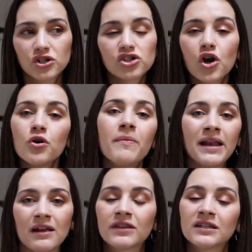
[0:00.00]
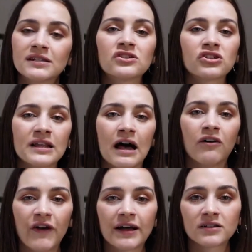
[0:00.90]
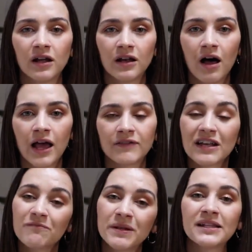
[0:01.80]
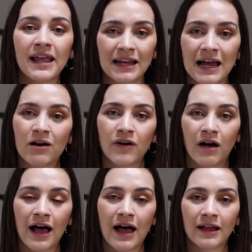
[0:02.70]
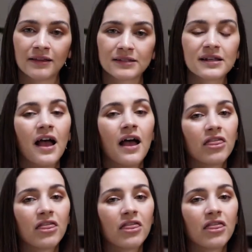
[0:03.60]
So many of the decisions that affect our lives have been taken out of our hands.